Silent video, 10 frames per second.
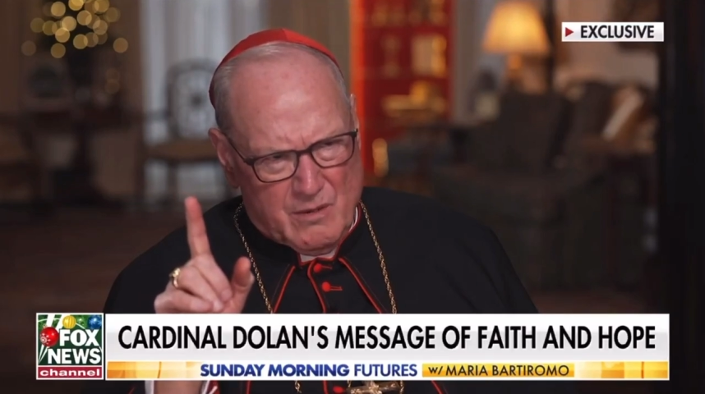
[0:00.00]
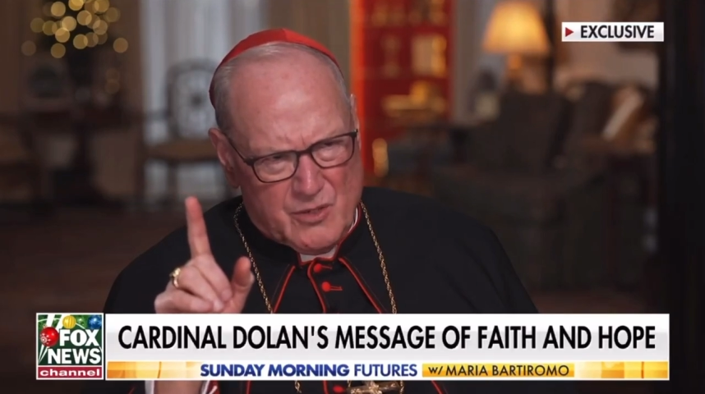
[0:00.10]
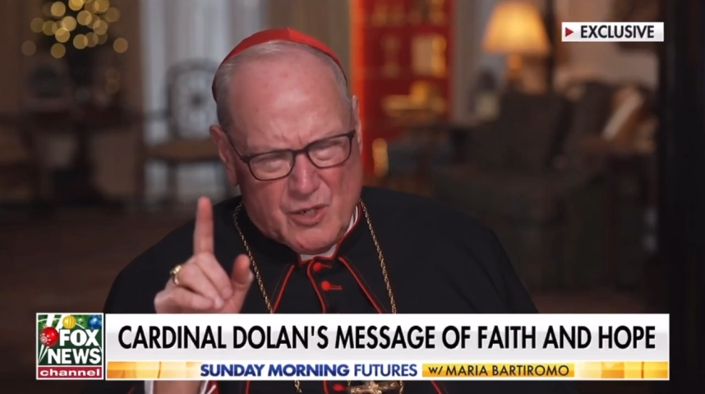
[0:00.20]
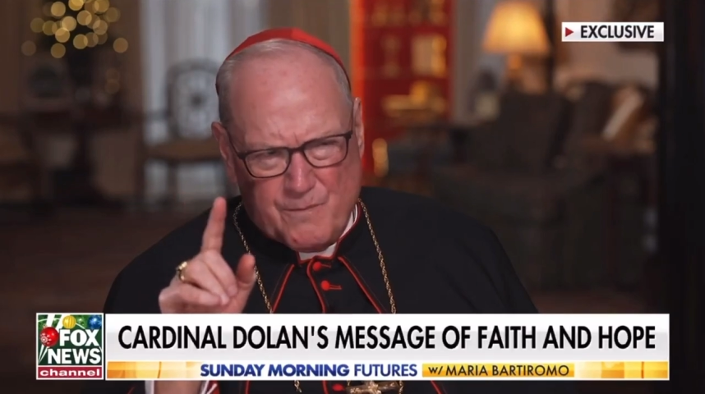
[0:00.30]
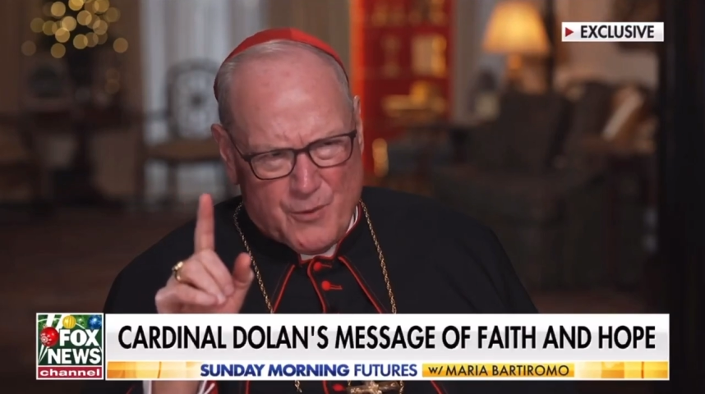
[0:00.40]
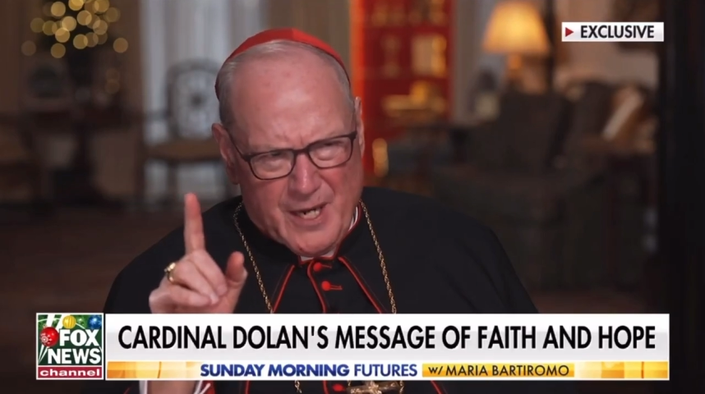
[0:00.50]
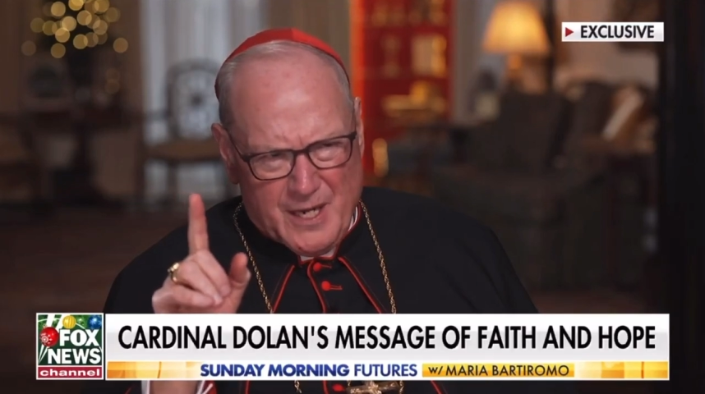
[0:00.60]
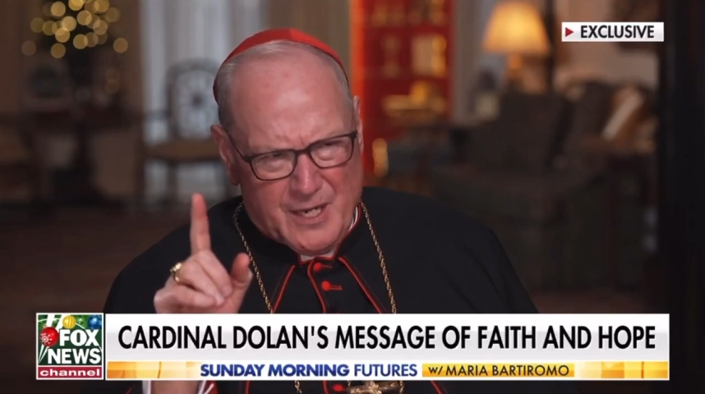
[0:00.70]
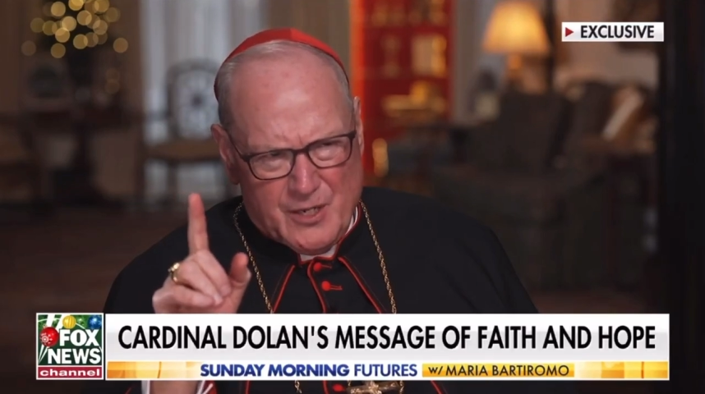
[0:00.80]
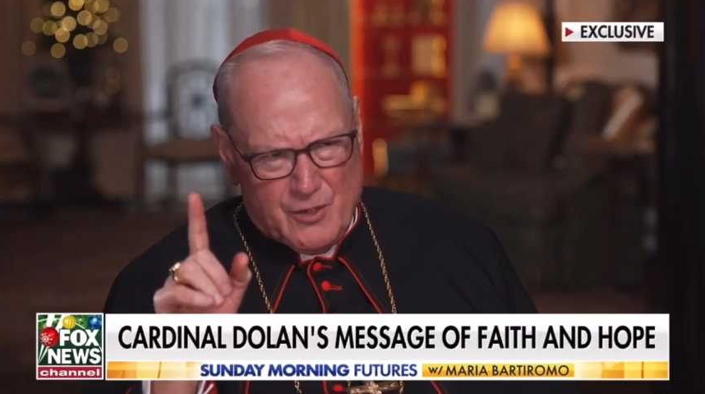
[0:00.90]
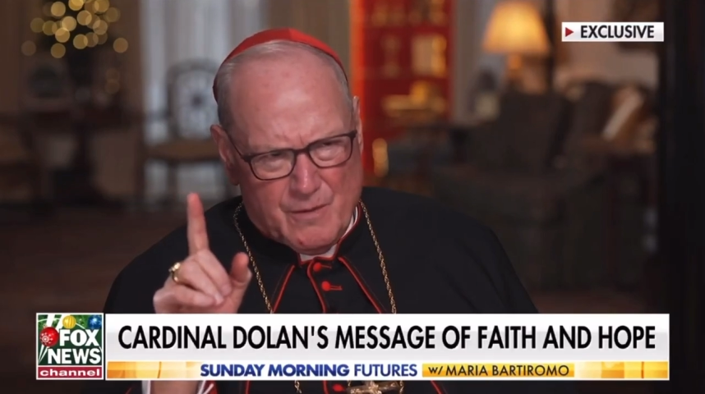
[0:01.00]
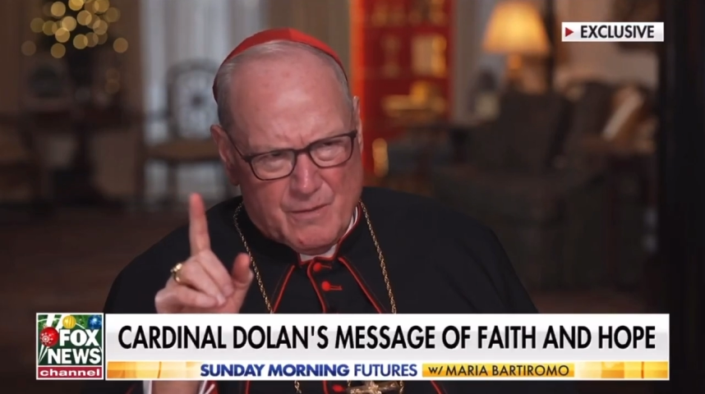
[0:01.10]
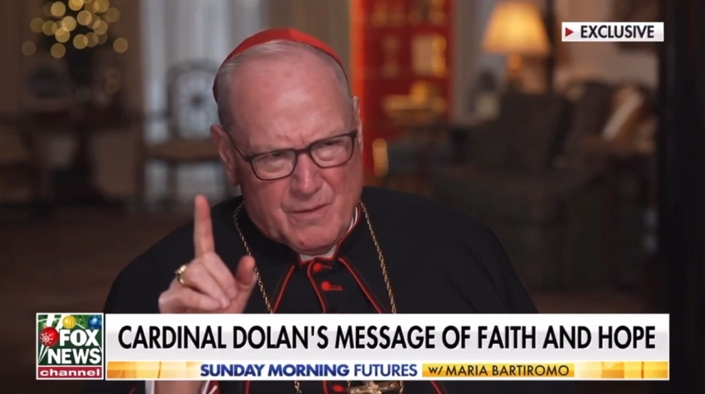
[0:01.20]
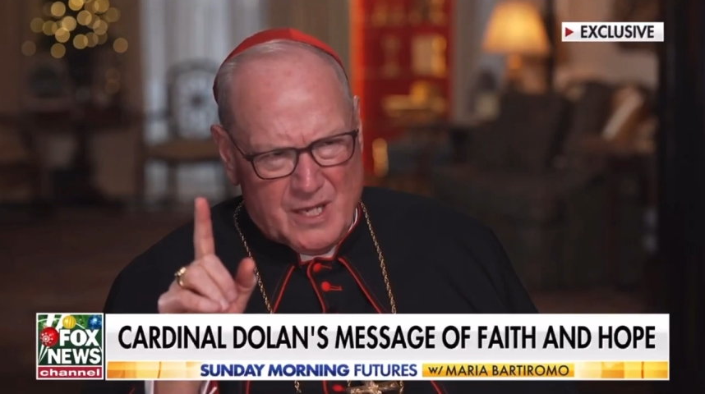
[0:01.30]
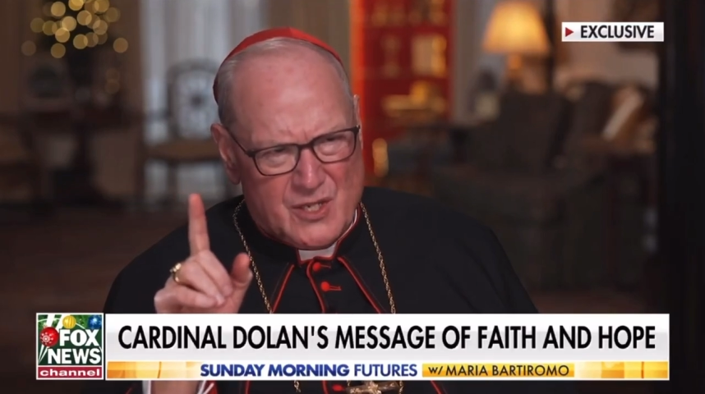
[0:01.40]
Don't bring it into
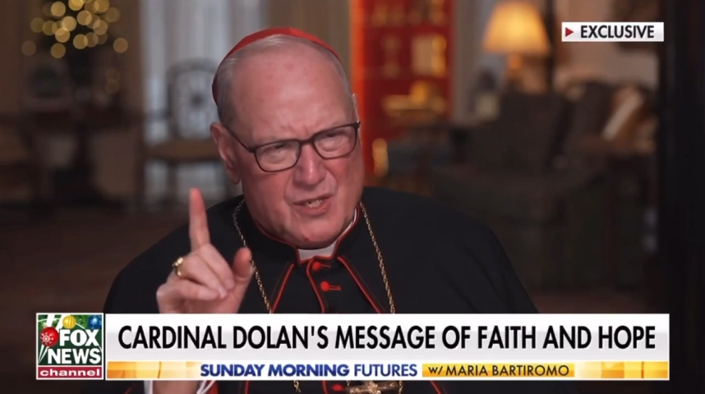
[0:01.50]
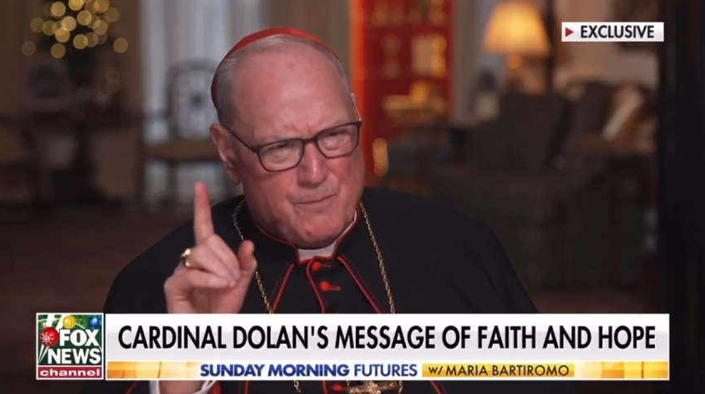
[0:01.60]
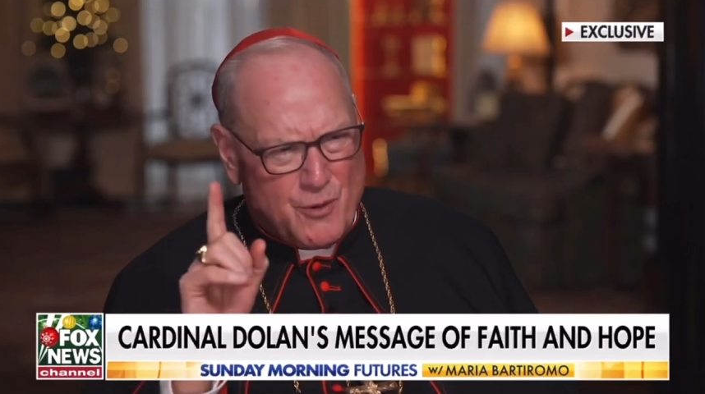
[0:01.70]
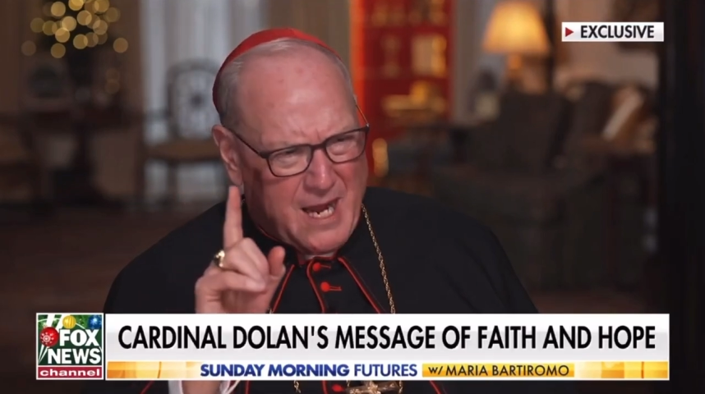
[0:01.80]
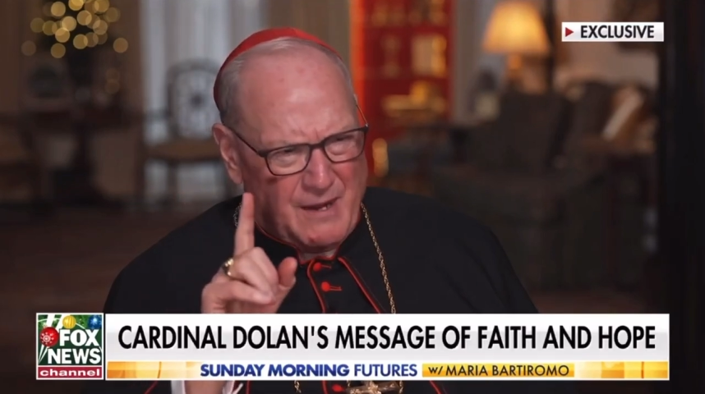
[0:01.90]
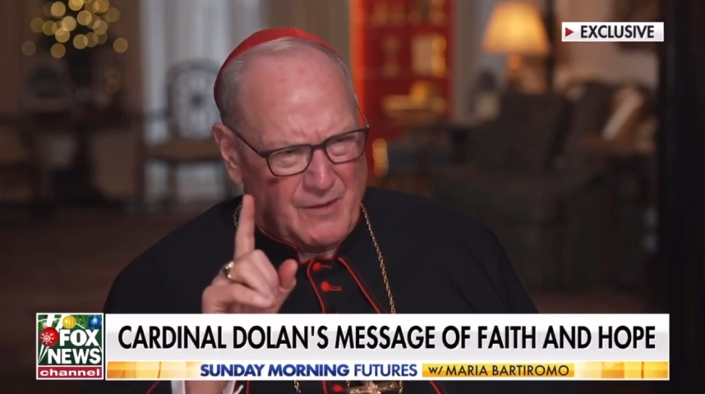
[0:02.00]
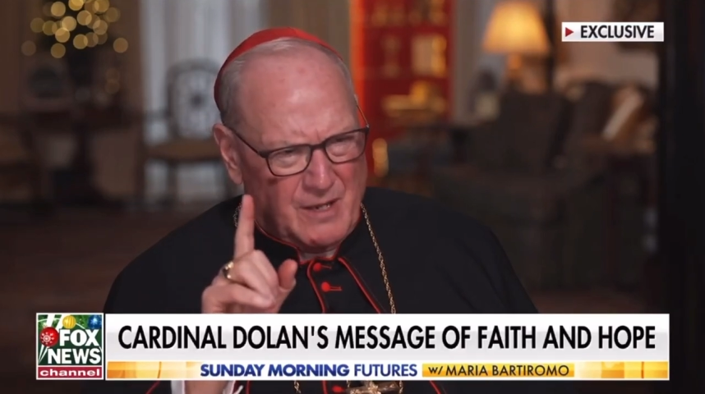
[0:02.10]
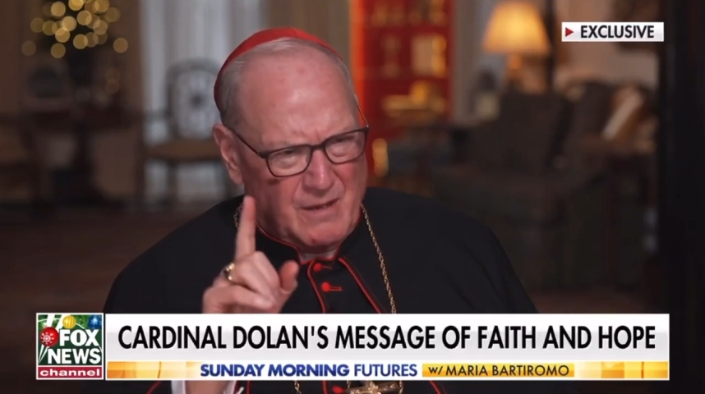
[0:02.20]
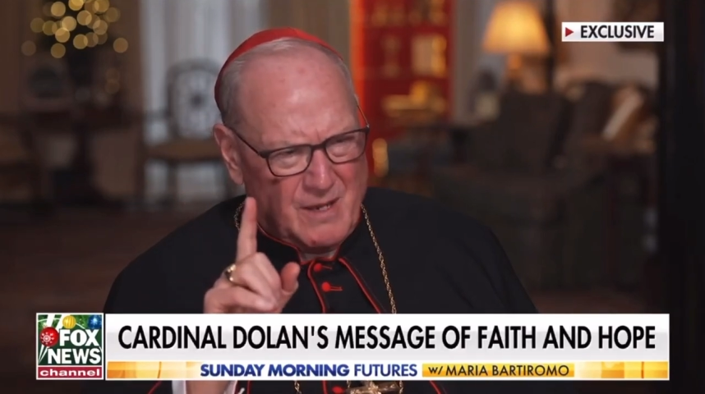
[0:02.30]
it's private.